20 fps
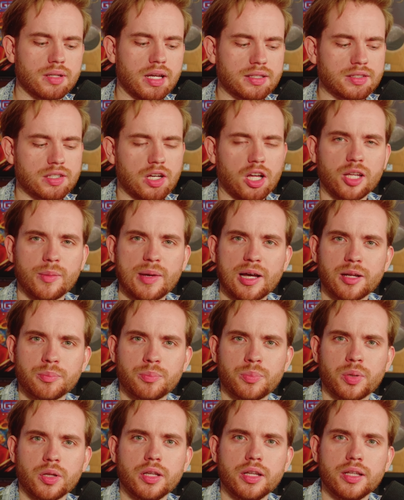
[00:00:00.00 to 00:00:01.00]
it's all
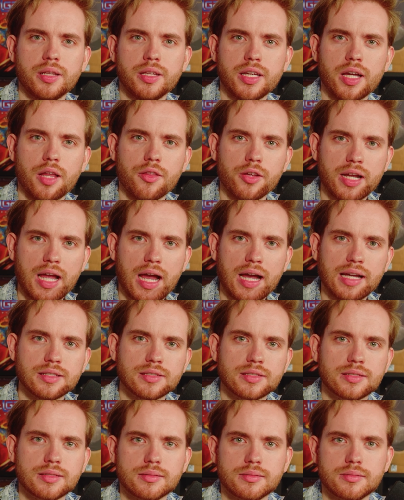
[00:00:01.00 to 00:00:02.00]
about pulling the other
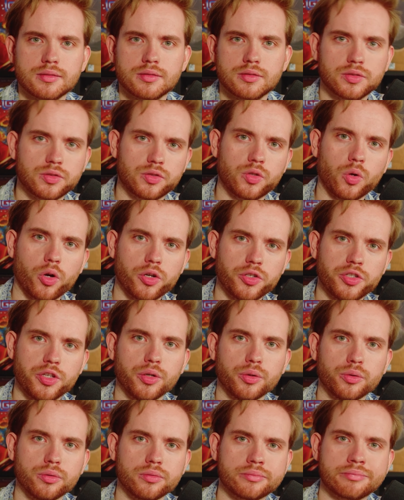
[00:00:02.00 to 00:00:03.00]
guys toward
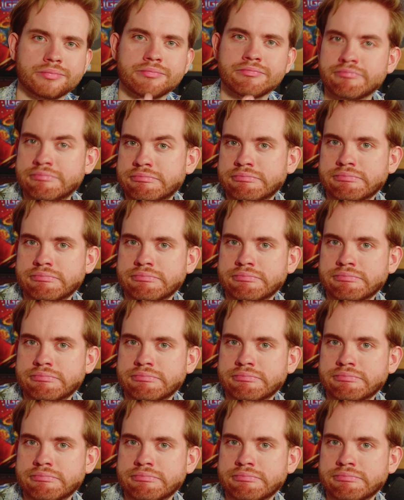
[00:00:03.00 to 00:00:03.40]
you. A